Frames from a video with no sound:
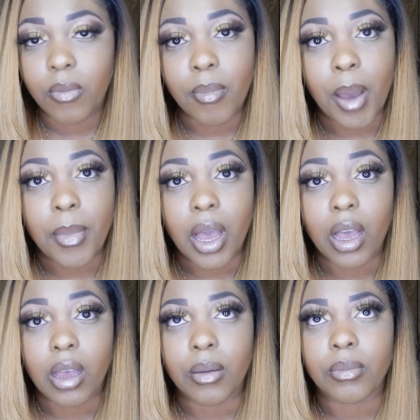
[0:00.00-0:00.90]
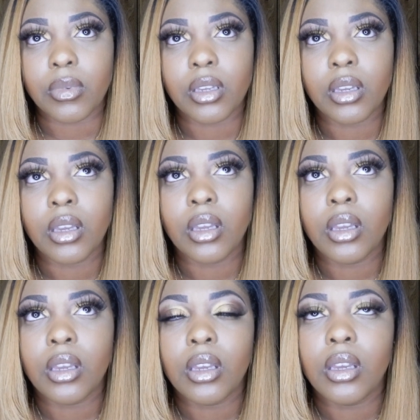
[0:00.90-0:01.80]
My mom,
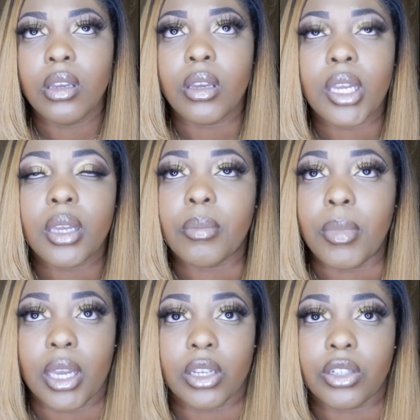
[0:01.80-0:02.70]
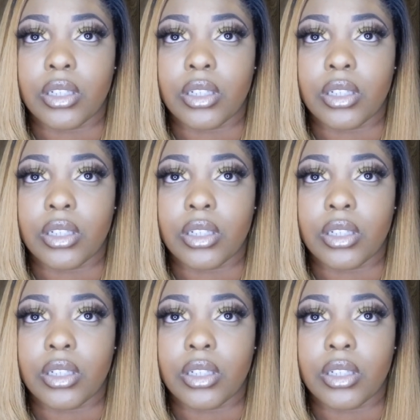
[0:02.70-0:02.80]
making